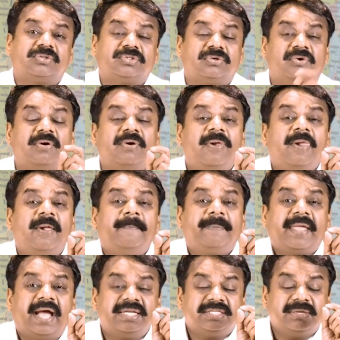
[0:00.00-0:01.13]
So,
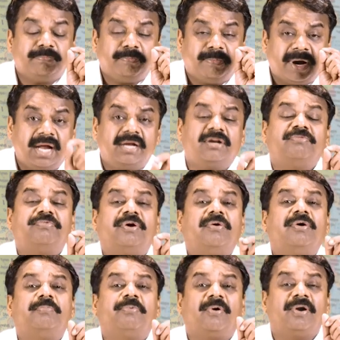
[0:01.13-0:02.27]
as a part of
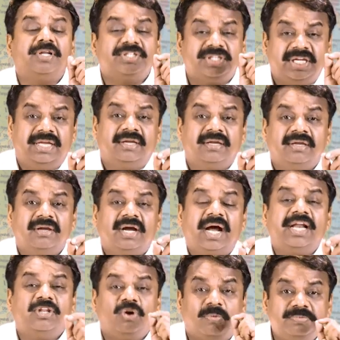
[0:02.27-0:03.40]
our policy
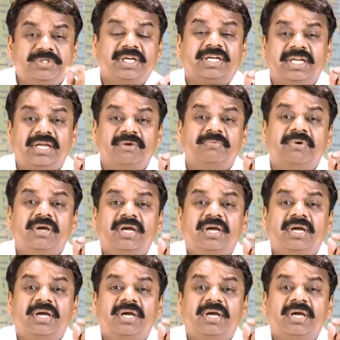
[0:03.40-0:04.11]
and the objective,